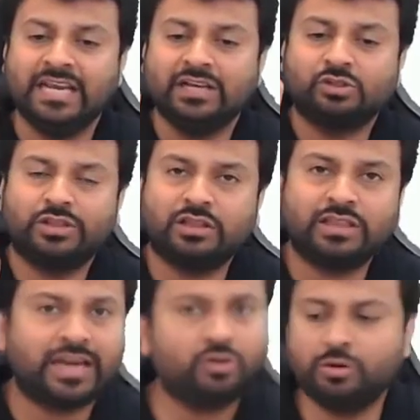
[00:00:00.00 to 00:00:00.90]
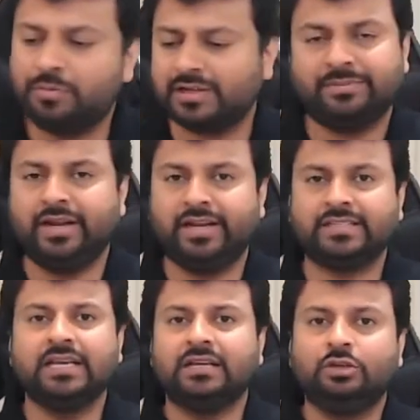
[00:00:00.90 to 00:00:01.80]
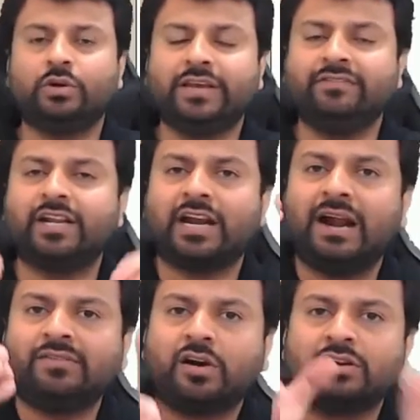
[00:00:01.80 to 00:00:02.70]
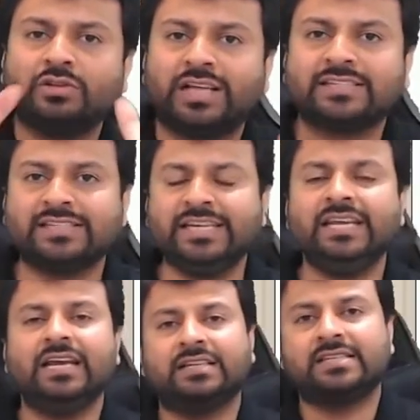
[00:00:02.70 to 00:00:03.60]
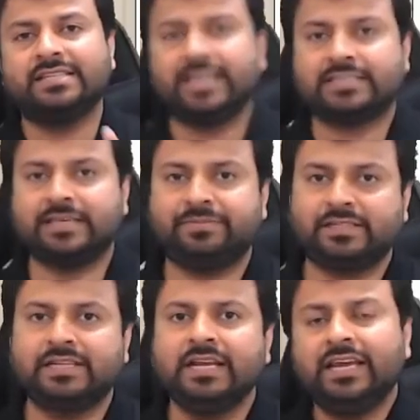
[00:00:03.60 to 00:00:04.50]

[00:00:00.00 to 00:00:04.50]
So there are two possibilities. You give the draft order to the assessee accepts it.